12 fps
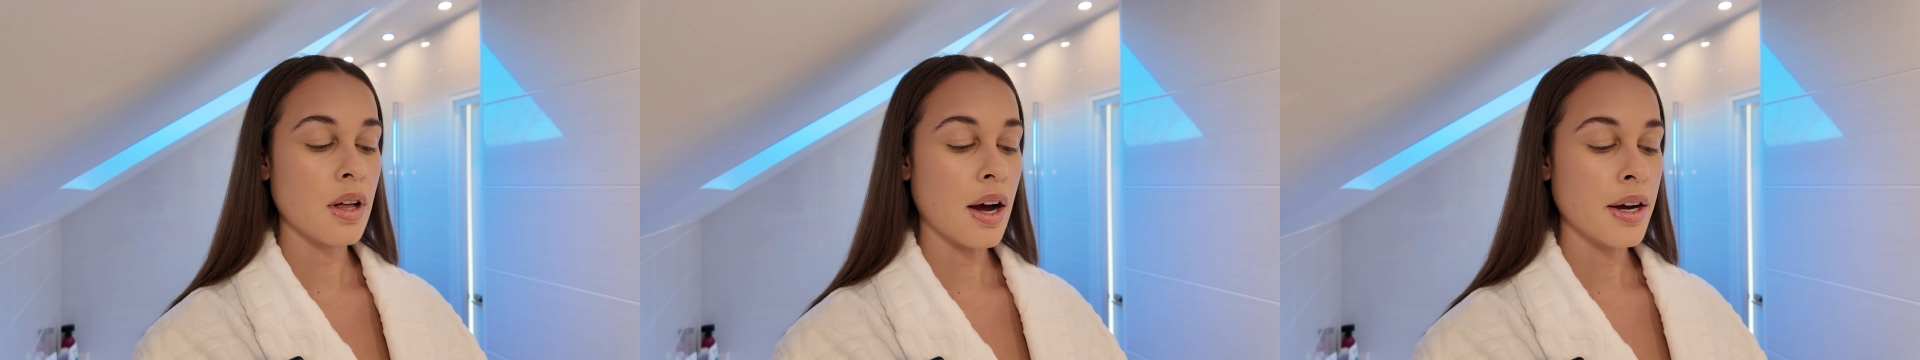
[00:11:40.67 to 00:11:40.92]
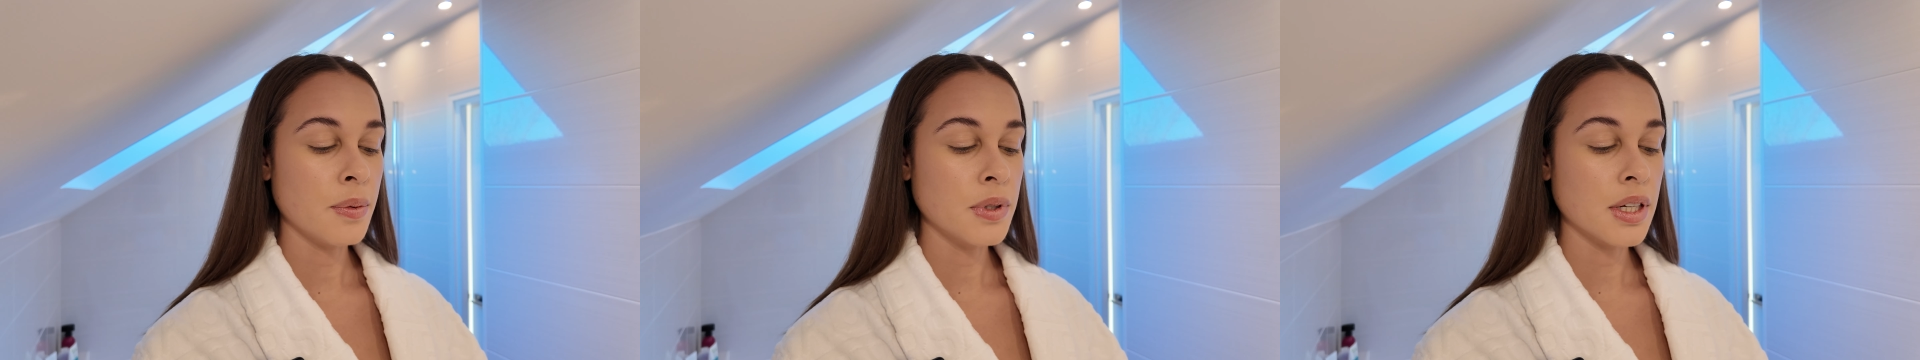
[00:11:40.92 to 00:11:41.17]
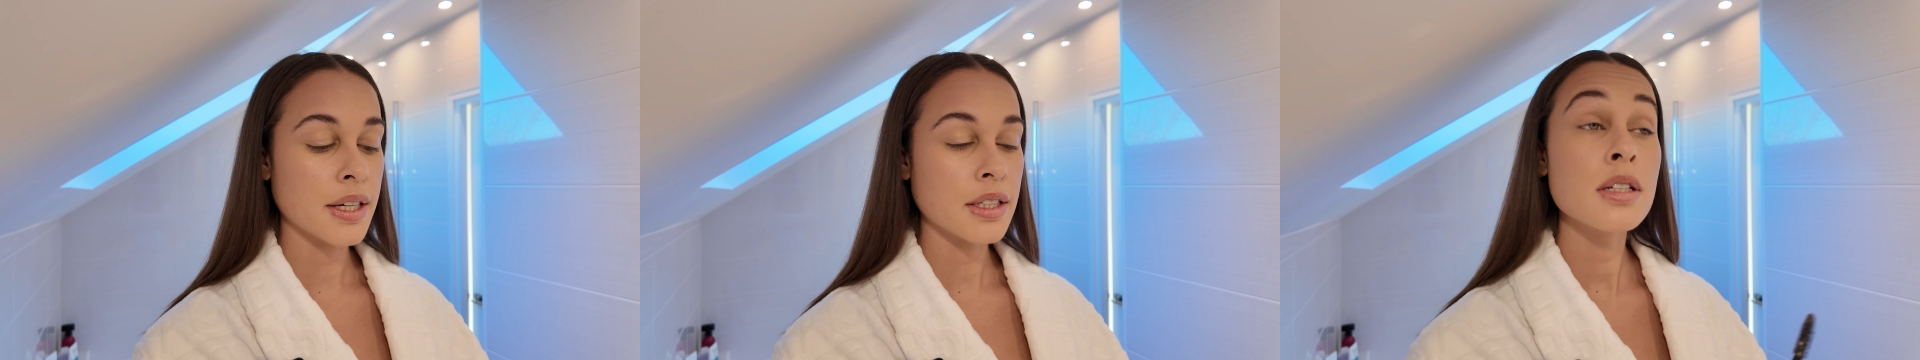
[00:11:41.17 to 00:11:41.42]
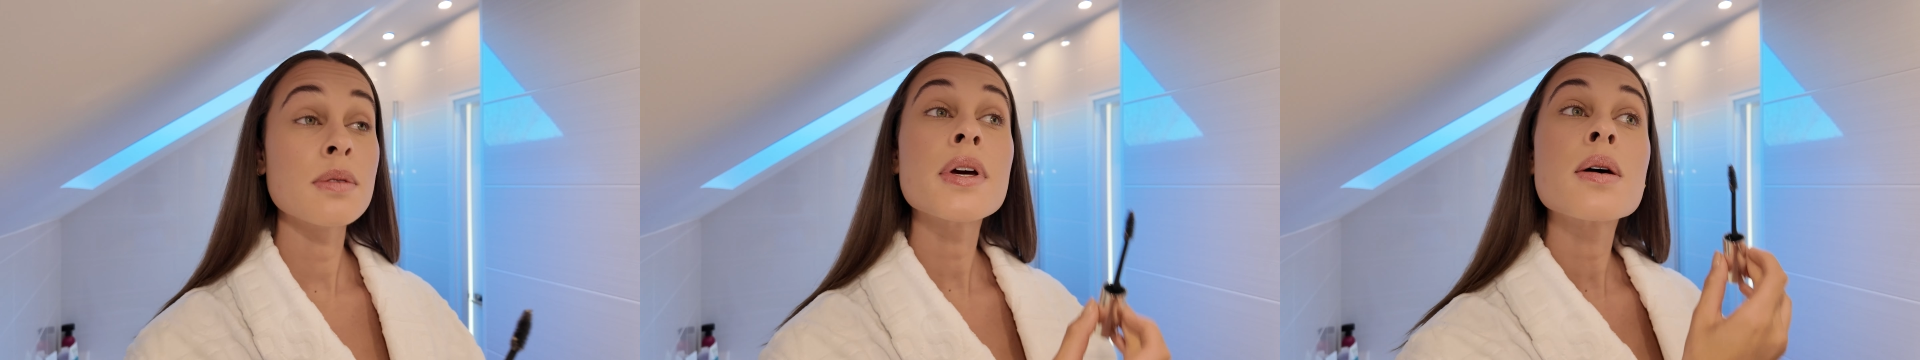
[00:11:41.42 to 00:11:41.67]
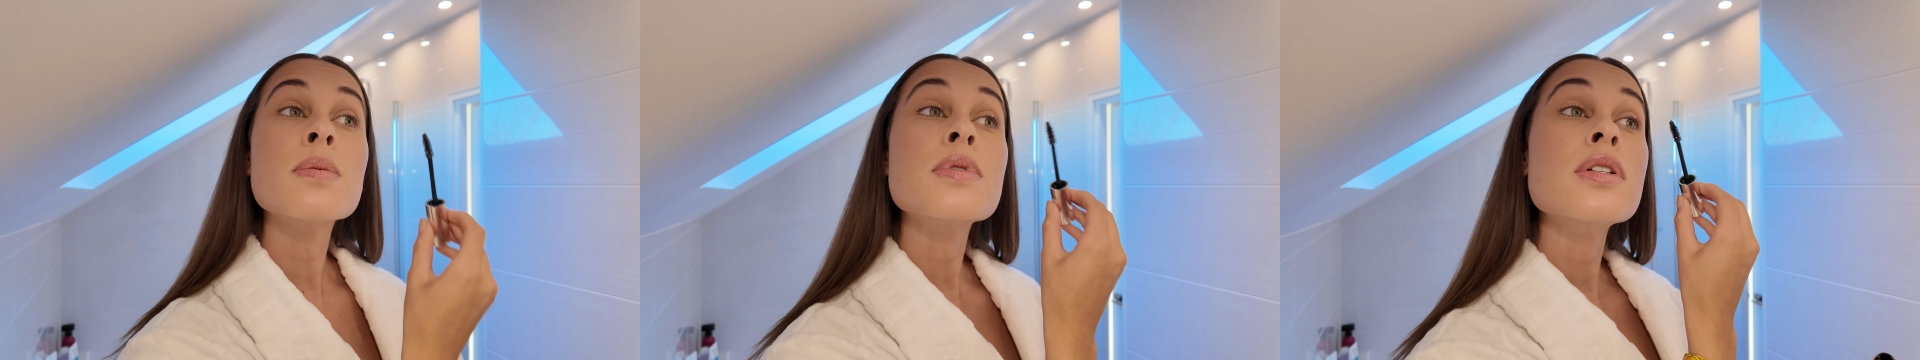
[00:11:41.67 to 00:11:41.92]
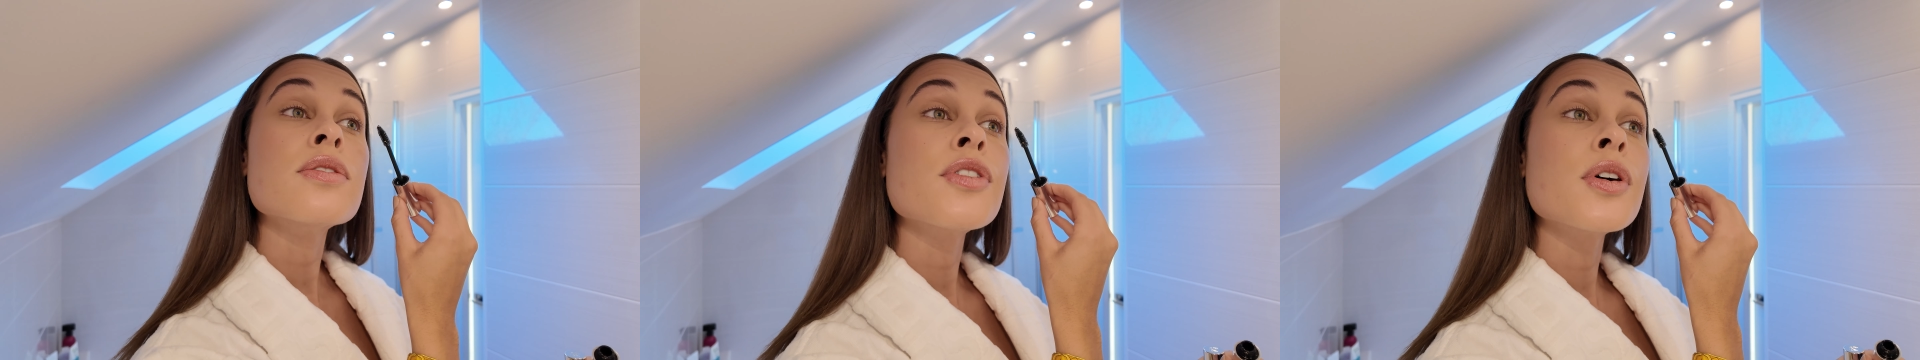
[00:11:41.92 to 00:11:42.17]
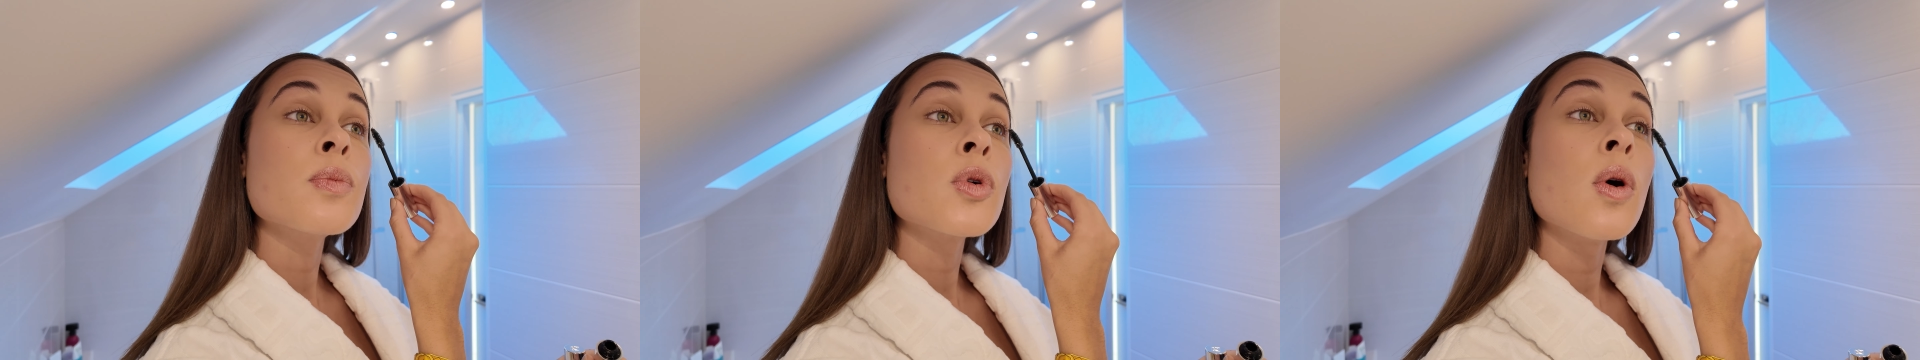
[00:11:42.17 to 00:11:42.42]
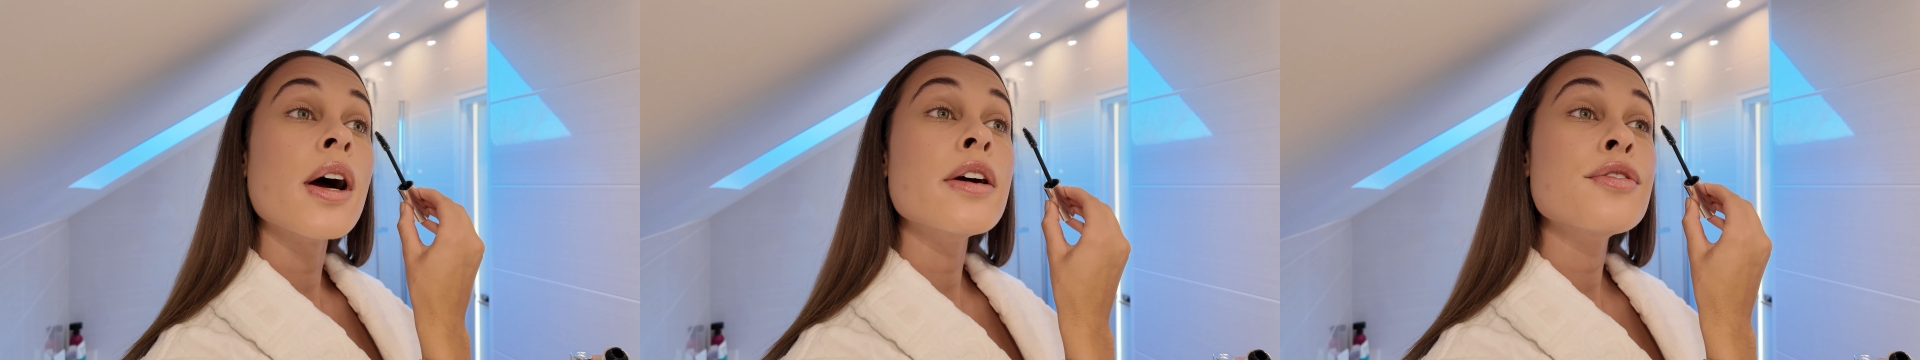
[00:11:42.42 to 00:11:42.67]
i would like to be able to film
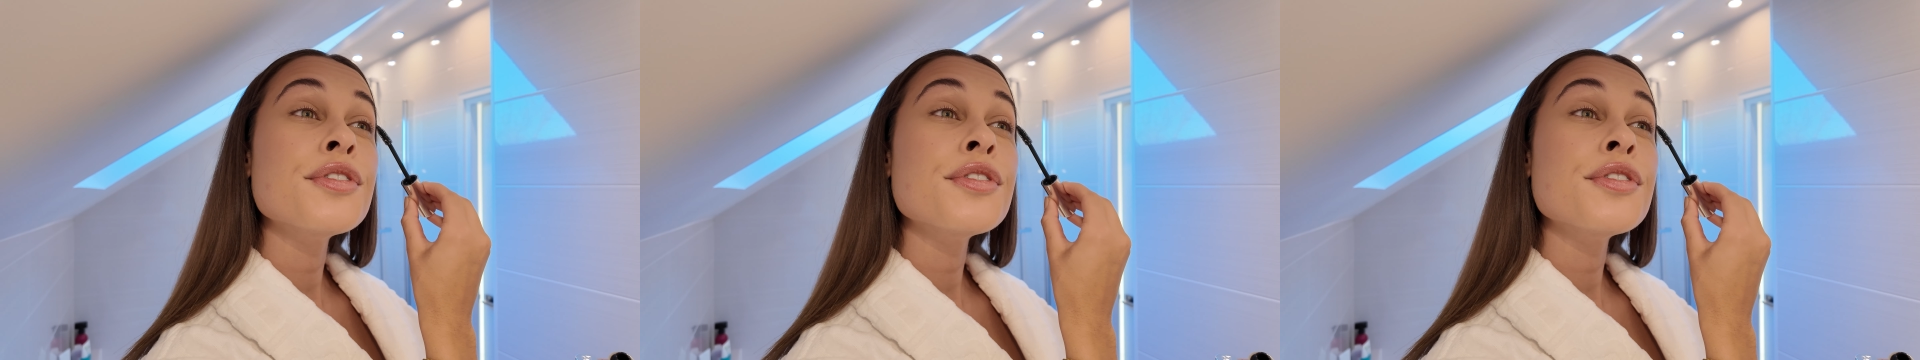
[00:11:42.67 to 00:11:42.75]
quite a